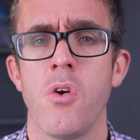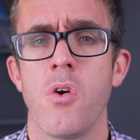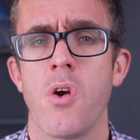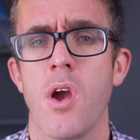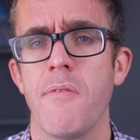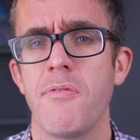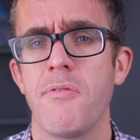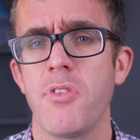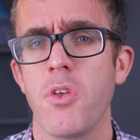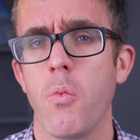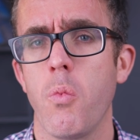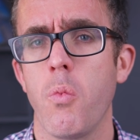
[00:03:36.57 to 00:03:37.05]

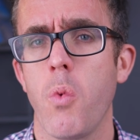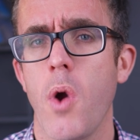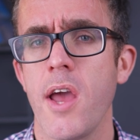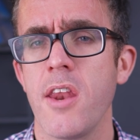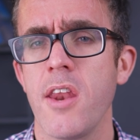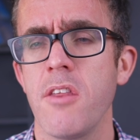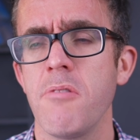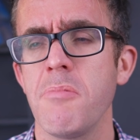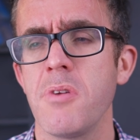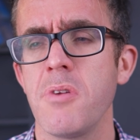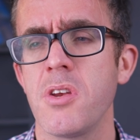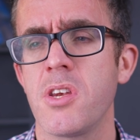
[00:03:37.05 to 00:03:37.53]
However, the
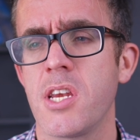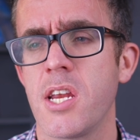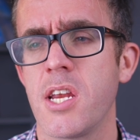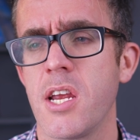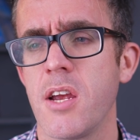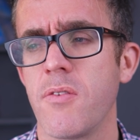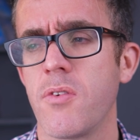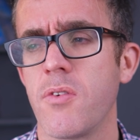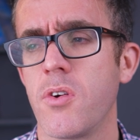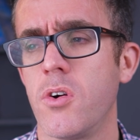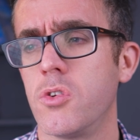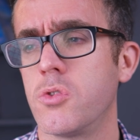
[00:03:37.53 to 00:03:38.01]
weight of
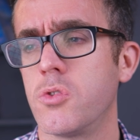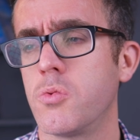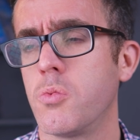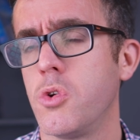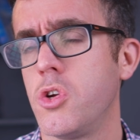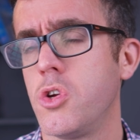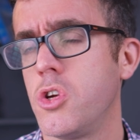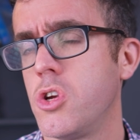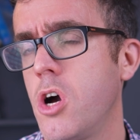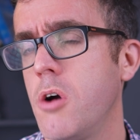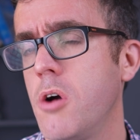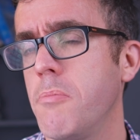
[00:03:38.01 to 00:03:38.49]
materials
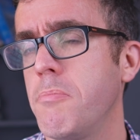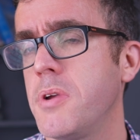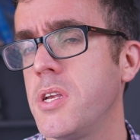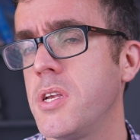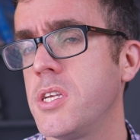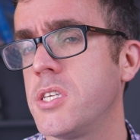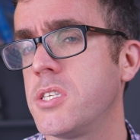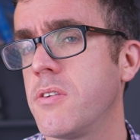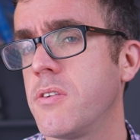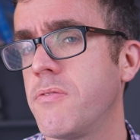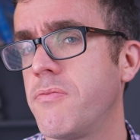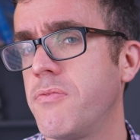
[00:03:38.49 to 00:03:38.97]
would not be
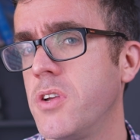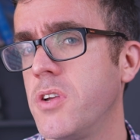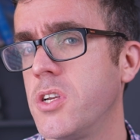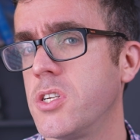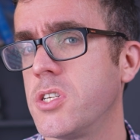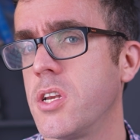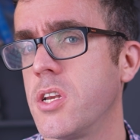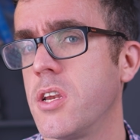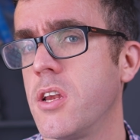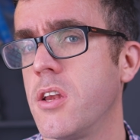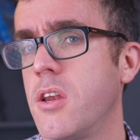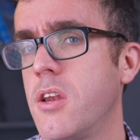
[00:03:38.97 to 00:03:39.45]

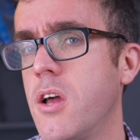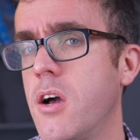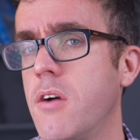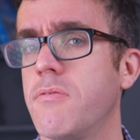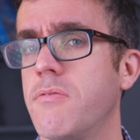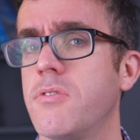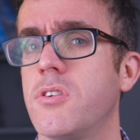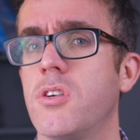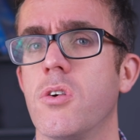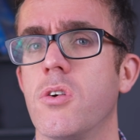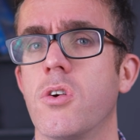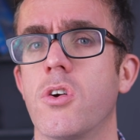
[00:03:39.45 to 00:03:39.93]
sufficient
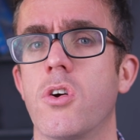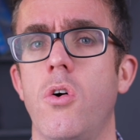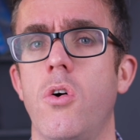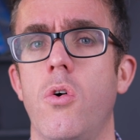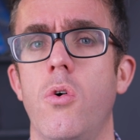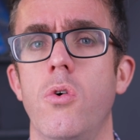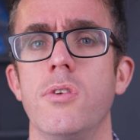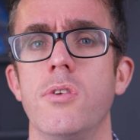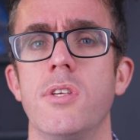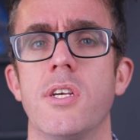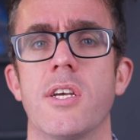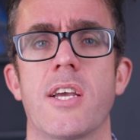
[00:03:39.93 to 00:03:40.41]
enough to
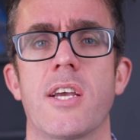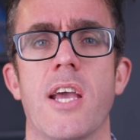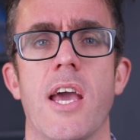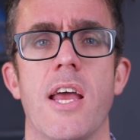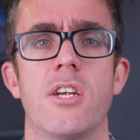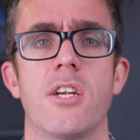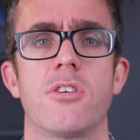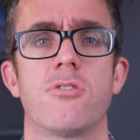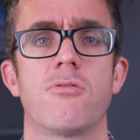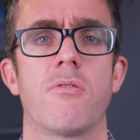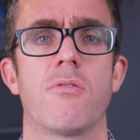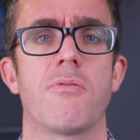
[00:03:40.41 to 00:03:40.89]
cause a
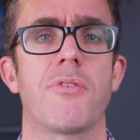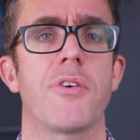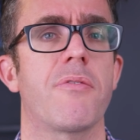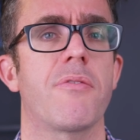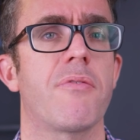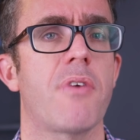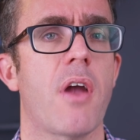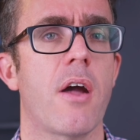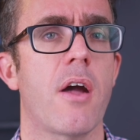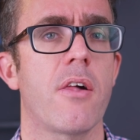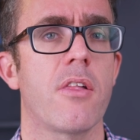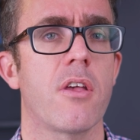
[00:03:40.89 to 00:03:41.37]
catastrophic
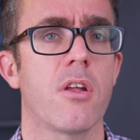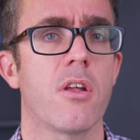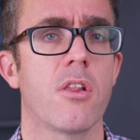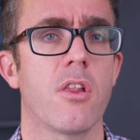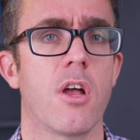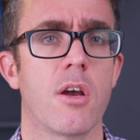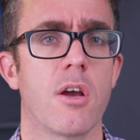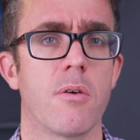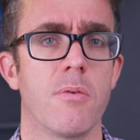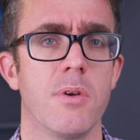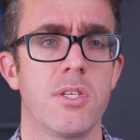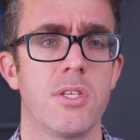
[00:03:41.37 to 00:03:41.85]
failure
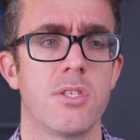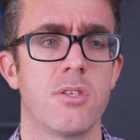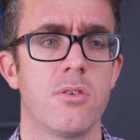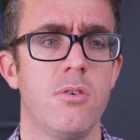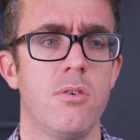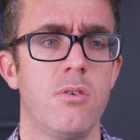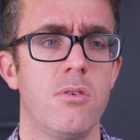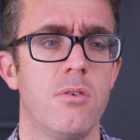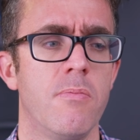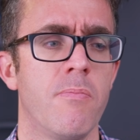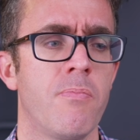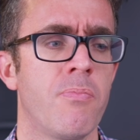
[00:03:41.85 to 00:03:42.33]
like we
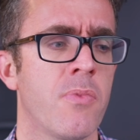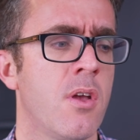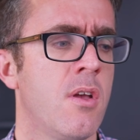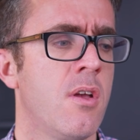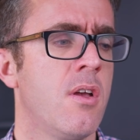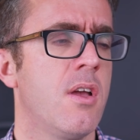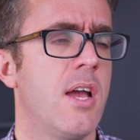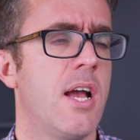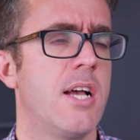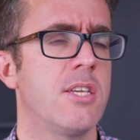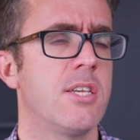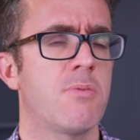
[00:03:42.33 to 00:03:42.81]
saw,
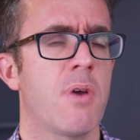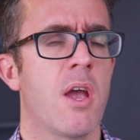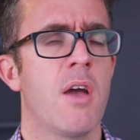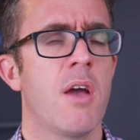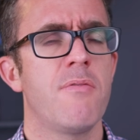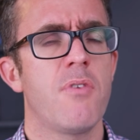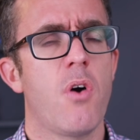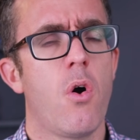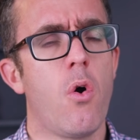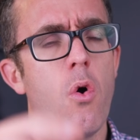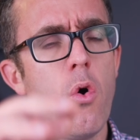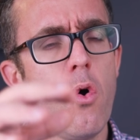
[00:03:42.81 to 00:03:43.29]
as we
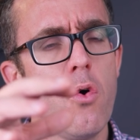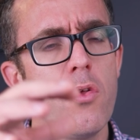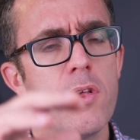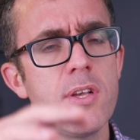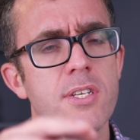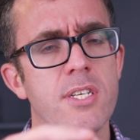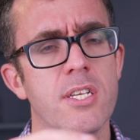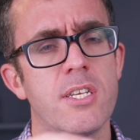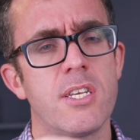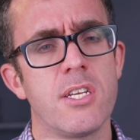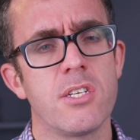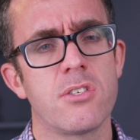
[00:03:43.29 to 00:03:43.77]
have all
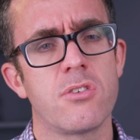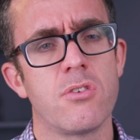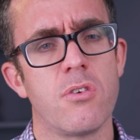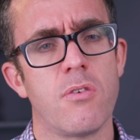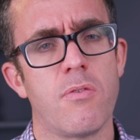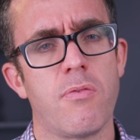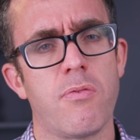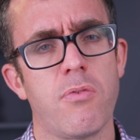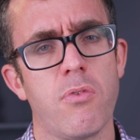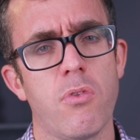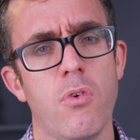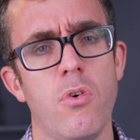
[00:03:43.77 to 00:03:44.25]
these
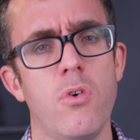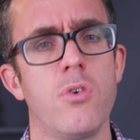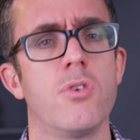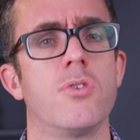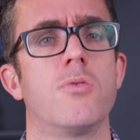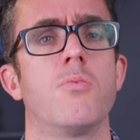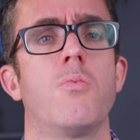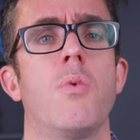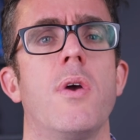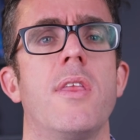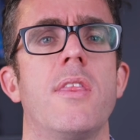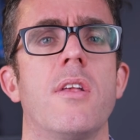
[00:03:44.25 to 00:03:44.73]
additional
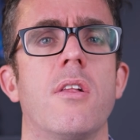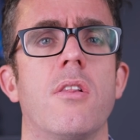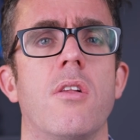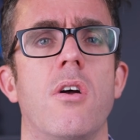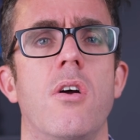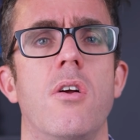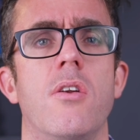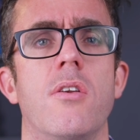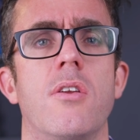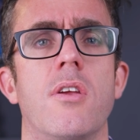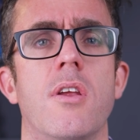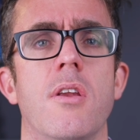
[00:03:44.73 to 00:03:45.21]
floors where the
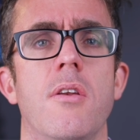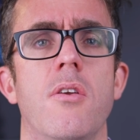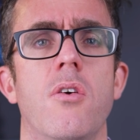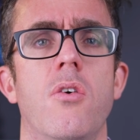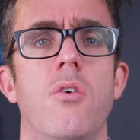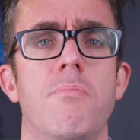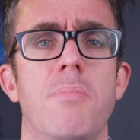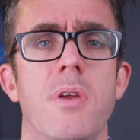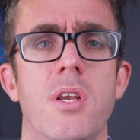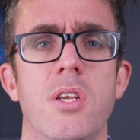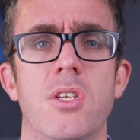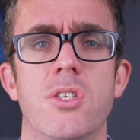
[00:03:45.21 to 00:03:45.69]
load
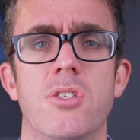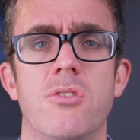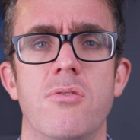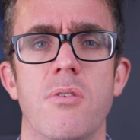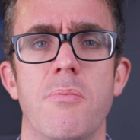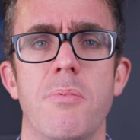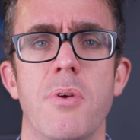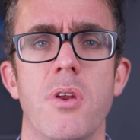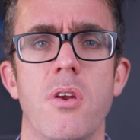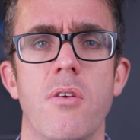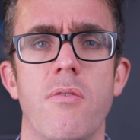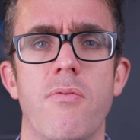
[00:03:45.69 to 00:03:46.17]
can be
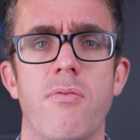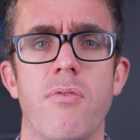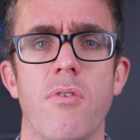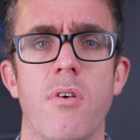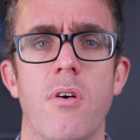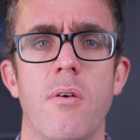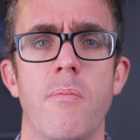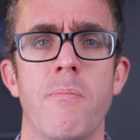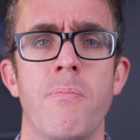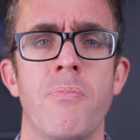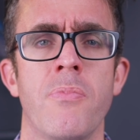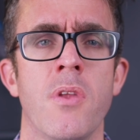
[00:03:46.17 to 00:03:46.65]
distributed
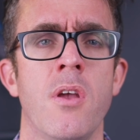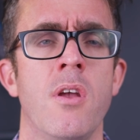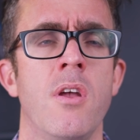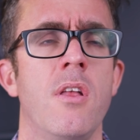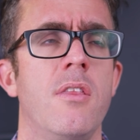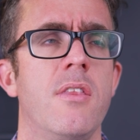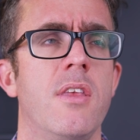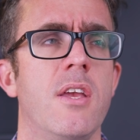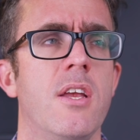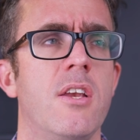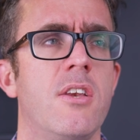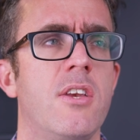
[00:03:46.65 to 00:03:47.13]
from.
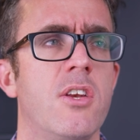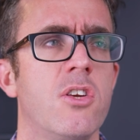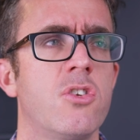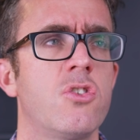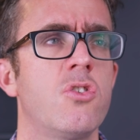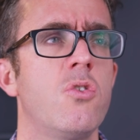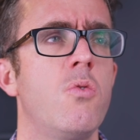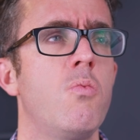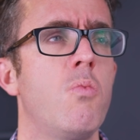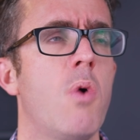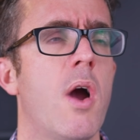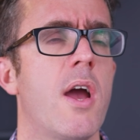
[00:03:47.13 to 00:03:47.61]
The
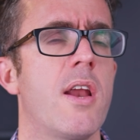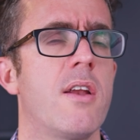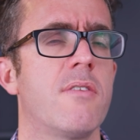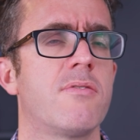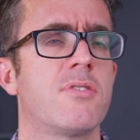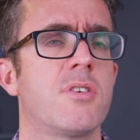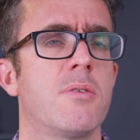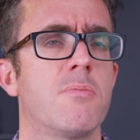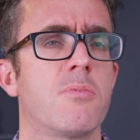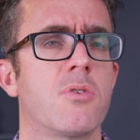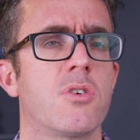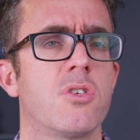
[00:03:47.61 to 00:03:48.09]
additional weight
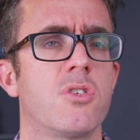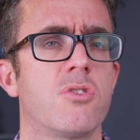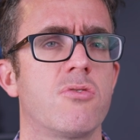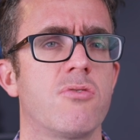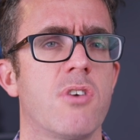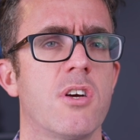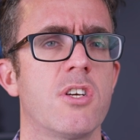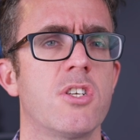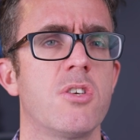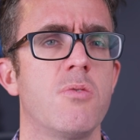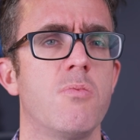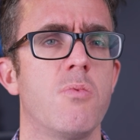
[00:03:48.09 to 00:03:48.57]
of some
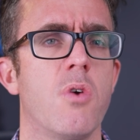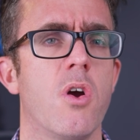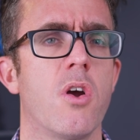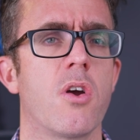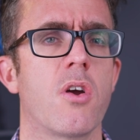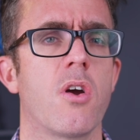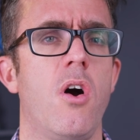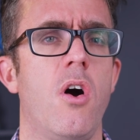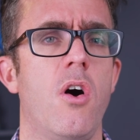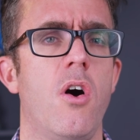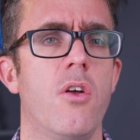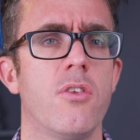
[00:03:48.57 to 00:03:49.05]
construction
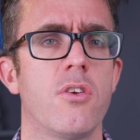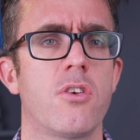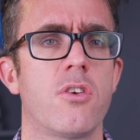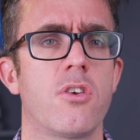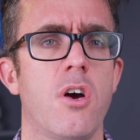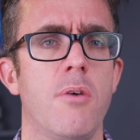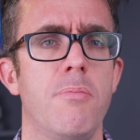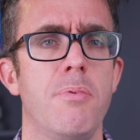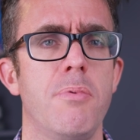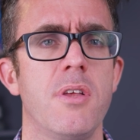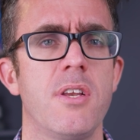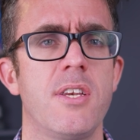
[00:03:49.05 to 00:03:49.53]
work on the
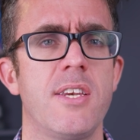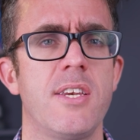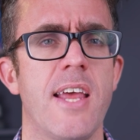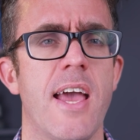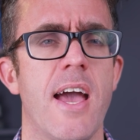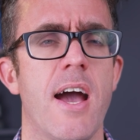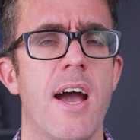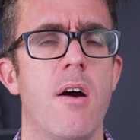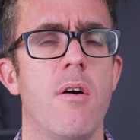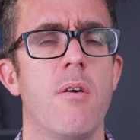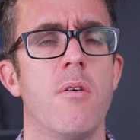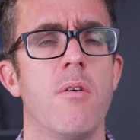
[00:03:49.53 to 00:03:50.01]
top of the
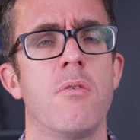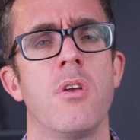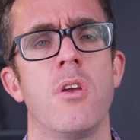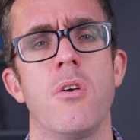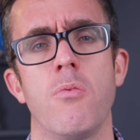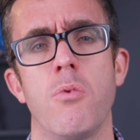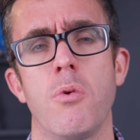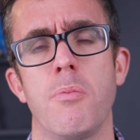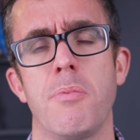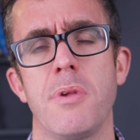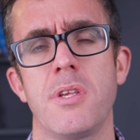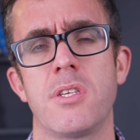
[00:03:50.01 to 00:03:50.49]
tower
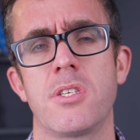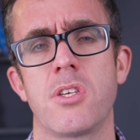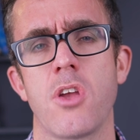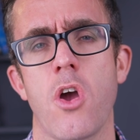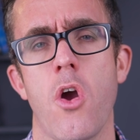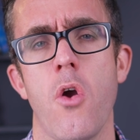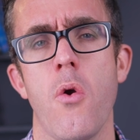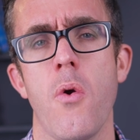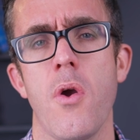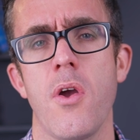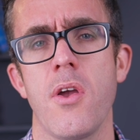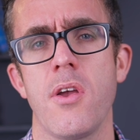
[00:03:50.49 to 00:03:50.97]
would be
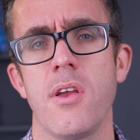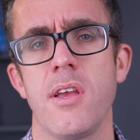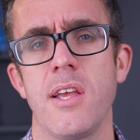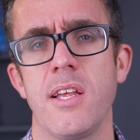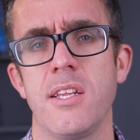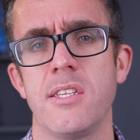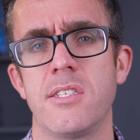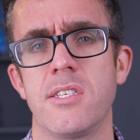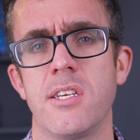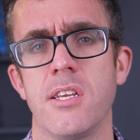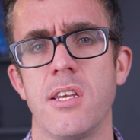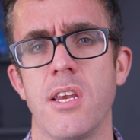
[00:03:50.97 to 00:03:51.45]
so
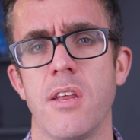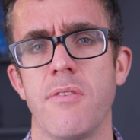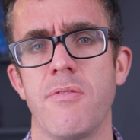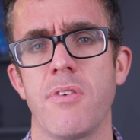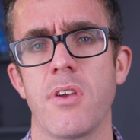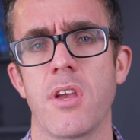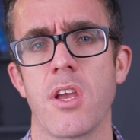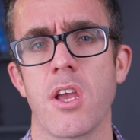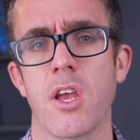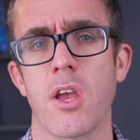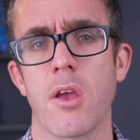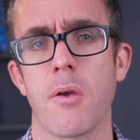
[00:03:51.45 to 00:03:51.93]

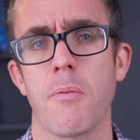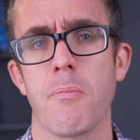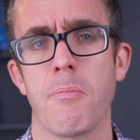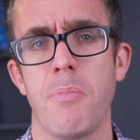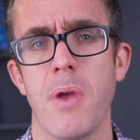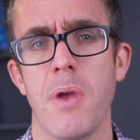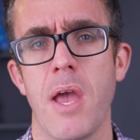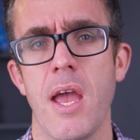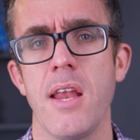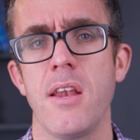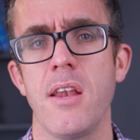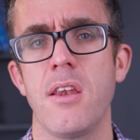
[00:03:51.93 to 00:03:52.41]
insignificant
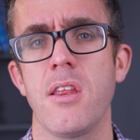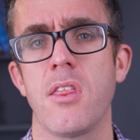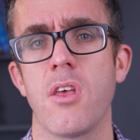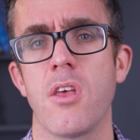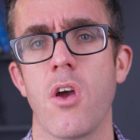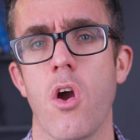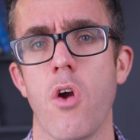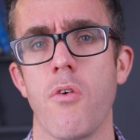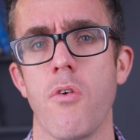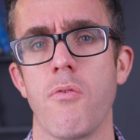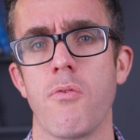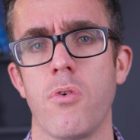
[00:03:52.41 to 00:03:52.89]
compared to
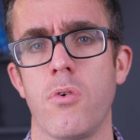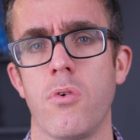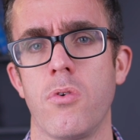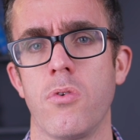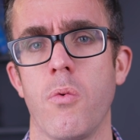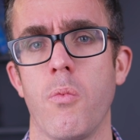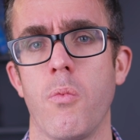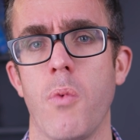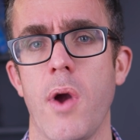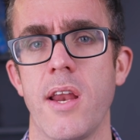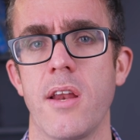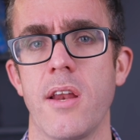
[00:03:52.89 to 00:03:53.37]
the
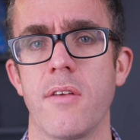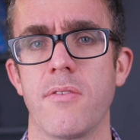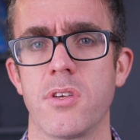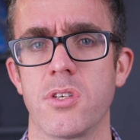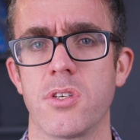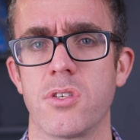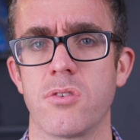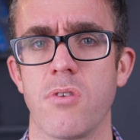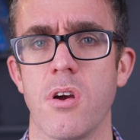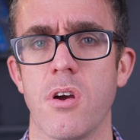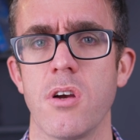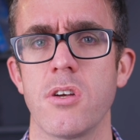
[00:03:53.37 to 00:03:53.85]
overall weight of the
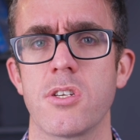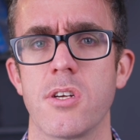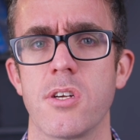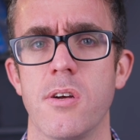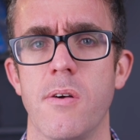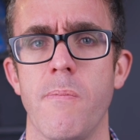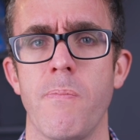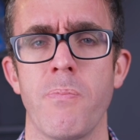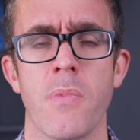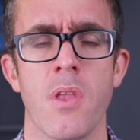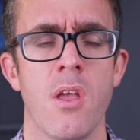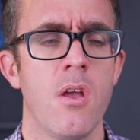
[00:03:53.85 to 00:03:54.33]
structure.